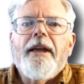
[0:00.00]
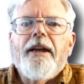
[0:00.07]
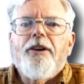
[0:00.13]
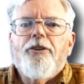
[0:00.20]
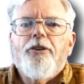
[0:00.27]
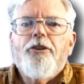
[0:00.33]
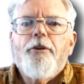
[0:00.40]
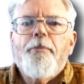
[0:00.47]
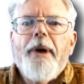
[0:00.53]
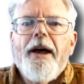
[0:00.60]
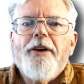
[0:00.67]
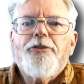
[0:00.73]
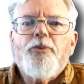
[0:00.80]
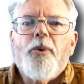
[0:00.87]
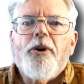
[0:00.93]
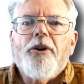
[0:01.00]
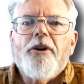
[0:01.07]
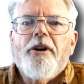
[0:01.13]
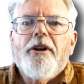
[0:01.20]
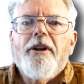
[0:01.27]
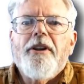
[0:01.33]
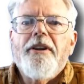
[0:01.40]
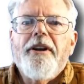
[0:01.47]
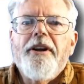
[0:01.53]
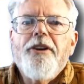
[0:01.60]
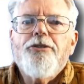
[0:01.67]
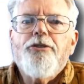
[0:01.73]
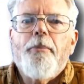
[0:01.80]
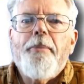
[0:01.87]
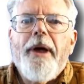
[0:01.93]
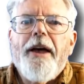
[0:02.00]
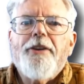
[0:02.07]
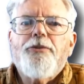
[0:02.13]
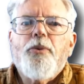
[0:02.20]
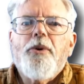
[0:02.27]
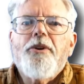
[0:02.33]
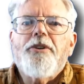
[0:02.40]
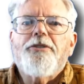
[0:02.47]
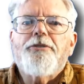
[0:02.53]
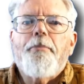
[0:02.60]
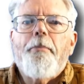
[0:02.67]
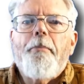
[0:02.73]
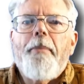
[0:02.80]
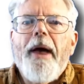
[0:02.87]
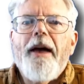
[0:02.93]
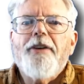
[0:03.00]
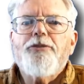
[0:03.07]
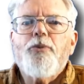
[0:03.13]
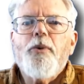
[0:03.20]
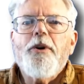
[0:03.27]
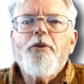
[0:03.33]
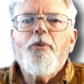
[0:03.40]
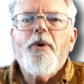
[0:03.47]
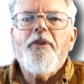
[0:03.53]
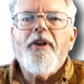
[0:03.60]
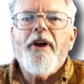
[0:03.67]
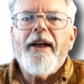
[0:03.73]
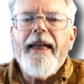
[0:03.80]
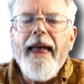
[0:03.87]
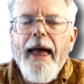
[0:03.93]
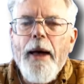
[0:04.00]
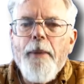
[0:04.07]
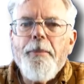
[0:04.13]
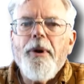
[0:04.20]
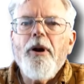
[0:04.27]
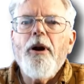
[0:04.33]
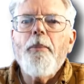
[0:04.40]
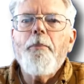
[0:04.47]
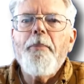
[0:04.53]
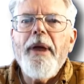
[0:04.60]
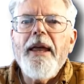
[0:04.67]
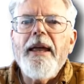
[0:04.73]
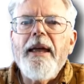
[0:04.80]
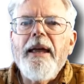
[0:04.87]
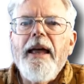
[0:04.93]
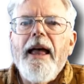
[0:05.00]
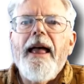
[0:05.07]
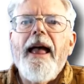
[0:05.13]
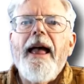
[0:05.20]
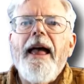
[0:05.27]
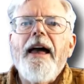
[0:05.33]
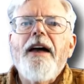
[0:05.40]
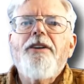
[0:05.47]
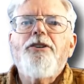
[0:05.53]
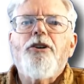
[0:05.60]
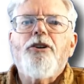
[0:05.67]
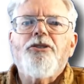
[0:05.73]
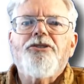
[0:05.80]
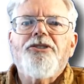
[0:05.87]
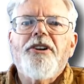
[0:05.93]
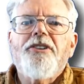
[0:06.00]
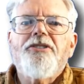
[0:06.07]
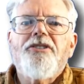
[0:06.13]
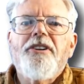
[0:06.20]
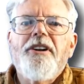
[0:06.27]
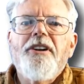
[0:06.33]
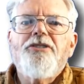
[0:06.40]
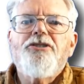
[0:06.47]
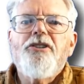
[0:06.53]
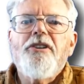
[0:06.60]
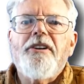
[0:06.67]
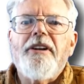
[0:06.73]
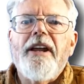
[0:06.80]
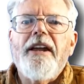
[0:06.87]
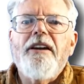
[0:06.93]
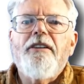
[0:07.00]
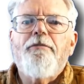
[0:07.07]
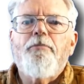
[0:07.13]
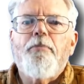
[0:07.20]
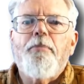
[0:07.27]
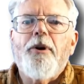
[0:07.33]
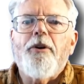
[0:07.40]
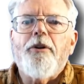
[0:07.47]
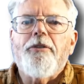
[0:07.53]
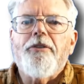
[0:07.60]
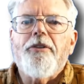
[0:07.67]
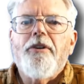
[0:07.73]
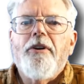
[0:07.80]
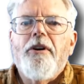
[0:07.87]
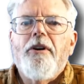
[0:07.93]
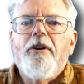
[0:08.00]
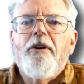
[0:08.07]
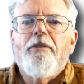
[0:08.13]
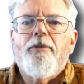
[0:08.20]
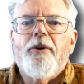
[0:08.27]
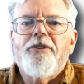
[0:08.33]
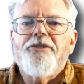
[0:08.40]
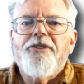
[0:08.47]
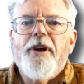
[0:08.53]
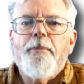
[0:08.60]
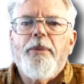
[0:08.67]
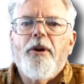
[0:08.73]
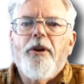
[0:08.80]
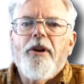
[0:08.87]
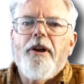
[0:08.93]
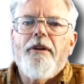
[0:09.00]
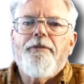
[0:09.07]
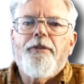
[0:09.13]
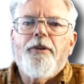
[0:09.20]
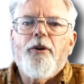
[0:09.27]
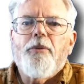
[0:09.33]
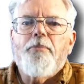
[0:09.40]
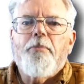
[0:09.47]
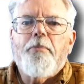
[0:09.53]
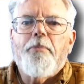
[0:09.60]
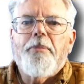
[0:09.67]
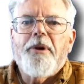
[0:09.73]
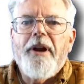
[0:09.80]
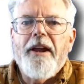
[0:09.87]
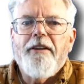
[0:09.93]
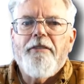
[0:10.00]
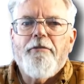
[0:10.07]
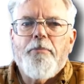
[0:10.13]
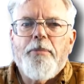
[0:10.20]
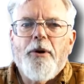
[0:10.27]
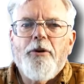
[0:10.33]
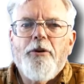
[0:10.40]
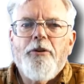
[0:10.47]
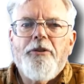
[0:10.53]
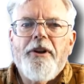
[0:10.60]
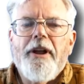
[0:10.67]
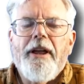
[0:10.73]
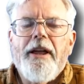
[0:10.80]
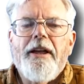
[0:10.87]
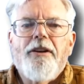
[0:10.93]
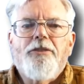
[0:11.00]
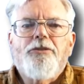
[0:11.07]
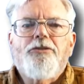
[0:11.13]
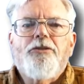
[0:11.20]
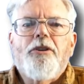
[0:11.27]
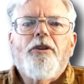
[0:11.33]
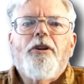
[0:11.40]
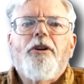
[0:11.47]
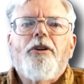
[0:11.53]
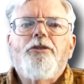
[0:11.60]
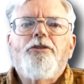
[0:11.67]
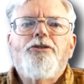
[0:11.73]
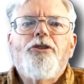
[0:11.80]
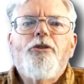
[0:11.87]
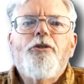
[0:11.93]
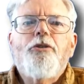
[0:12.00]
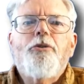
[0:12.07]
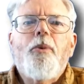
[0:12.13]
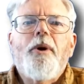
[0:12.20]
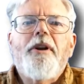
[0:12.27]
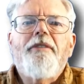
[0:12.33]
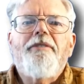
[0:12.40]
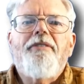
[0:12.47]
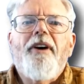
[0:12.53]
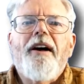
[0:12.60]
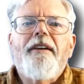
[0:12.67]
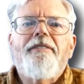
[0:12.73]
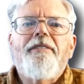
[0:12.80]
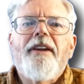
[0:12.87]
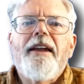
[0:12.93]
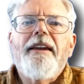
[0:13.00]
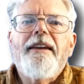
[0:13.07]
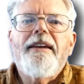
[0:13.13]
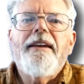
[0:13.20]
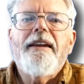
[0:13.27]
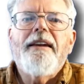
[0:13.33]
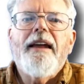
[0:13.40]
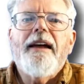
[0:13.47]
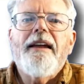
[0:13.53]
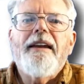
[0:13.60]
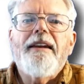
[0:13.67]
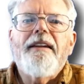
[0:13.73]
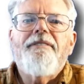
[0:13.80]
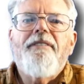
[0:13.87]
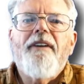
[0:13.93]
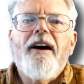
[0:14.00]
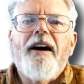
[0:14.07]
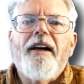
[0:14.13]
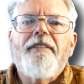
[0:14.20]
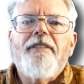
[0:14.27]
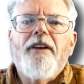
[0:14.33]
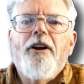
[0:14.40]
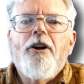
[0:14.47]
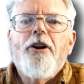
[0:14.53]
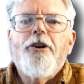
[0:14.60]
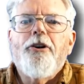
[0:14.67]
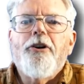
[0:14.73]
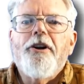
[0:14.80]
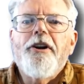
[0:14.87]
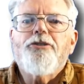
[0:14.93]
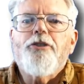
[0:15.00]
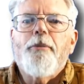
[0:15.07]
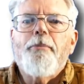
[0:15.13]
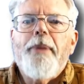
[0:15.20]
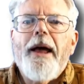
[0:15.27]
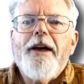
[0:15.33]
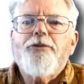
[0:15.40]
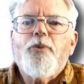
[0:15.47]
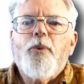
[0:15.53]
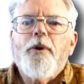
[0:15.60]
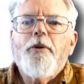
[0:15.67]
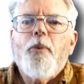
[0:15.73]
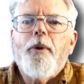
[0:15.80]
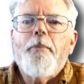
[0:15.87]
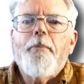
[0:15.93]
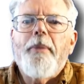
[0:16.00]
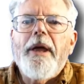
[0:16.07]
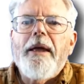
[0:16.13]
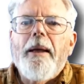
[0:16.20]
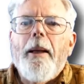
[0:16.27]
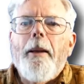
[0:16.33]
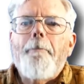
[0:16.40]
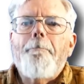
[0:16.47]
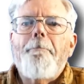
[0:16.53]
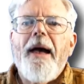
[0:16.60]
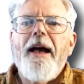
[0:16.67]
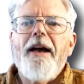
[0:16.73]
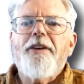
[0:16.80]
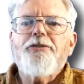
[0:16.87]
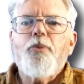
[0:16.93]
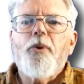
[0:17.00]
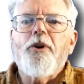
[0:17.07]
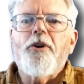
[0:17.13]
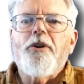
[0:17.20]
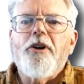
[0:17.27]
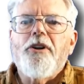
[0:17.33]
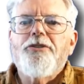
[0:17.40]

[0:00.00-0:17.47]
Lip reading: Enter your password. The initial password is password with a capital P and your 6-digit date of birth. For example, if your date of birth is June 25, 1995, your initial password would be password